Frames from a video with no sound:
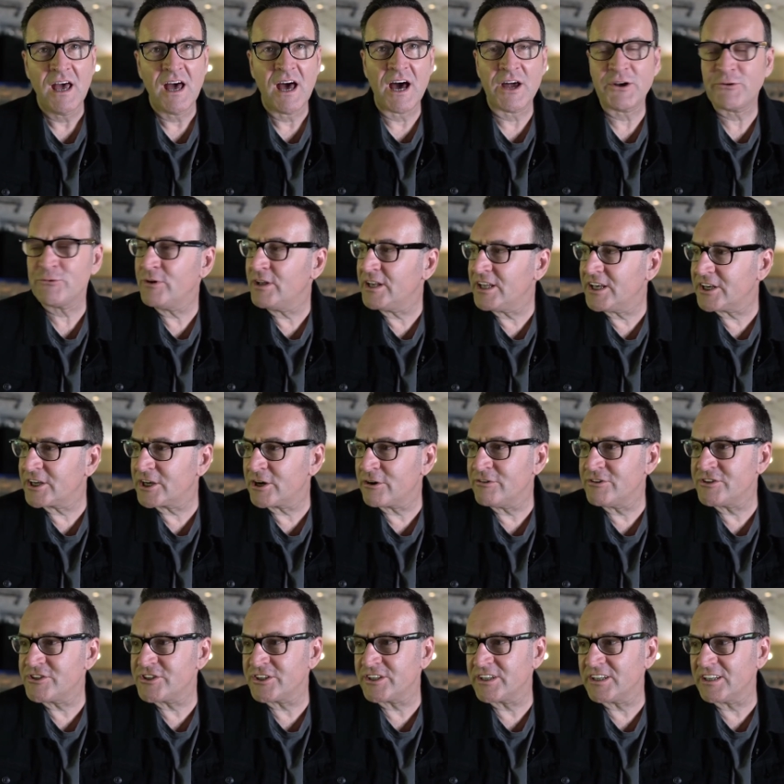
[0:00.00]
I'd really
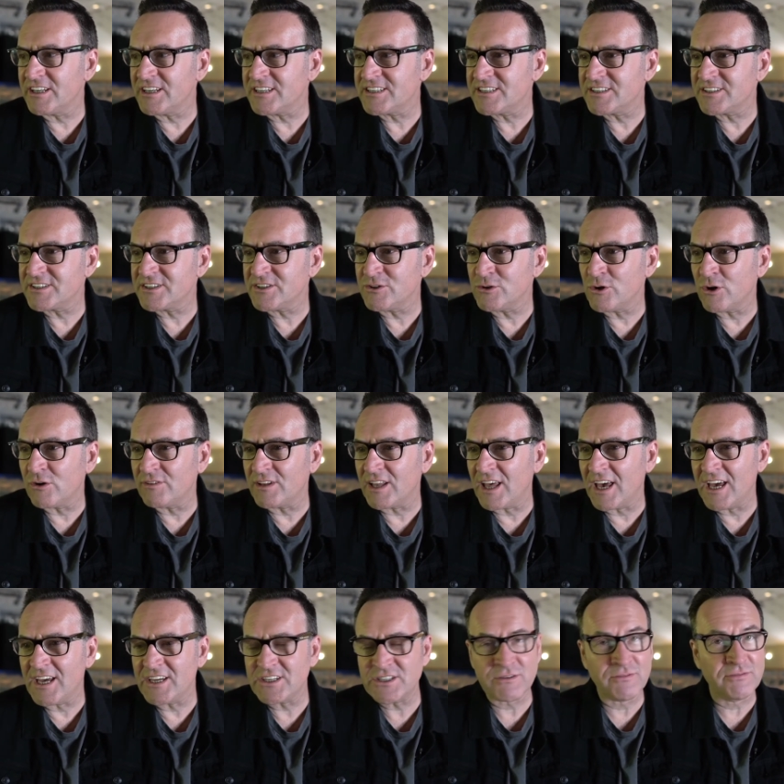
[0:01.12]
encourage you to listen to Norval
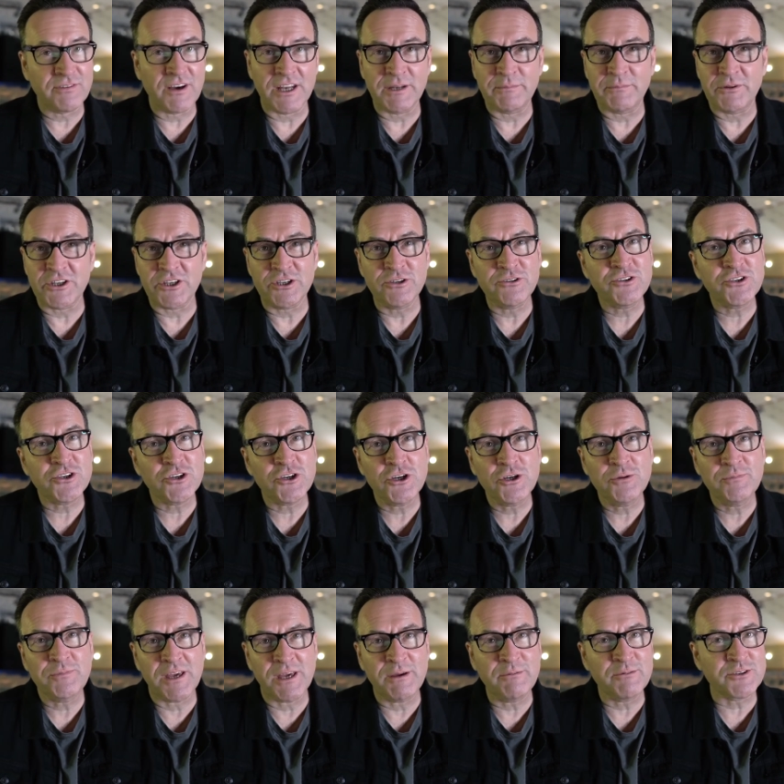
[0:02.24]
Hayes. You'll find him on
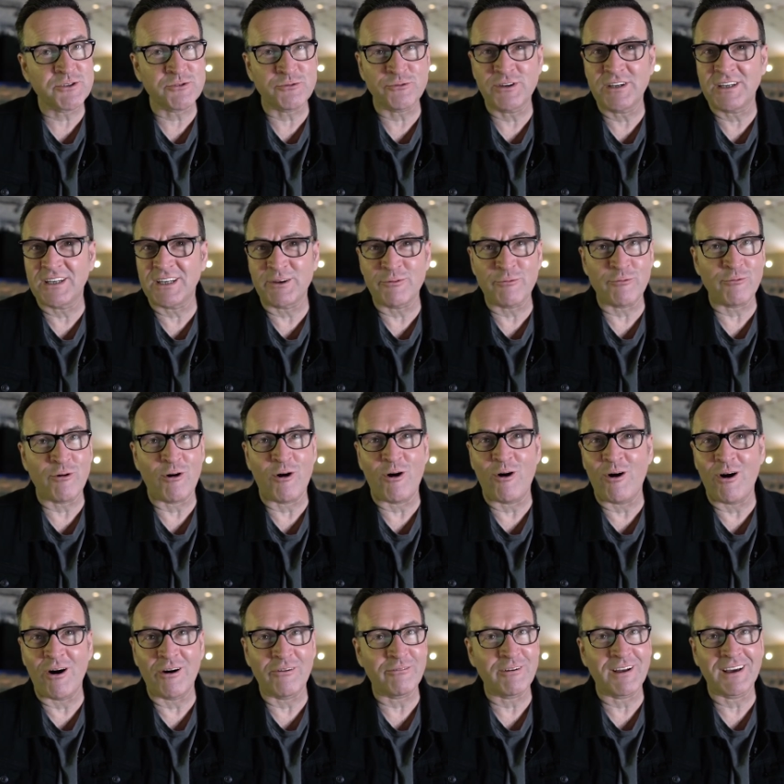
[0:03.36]
YouTube. He was really
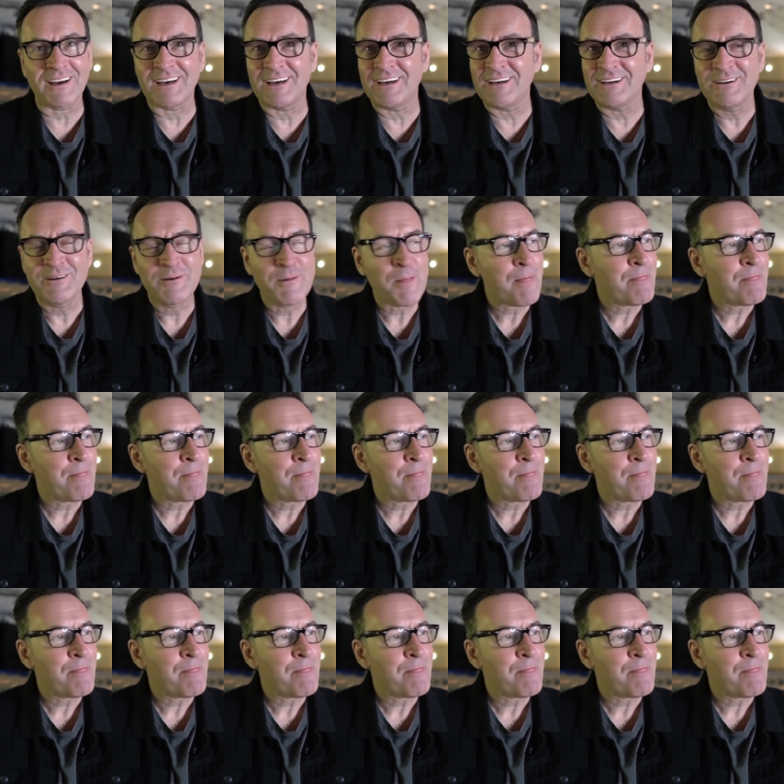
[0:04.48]
raw, like a,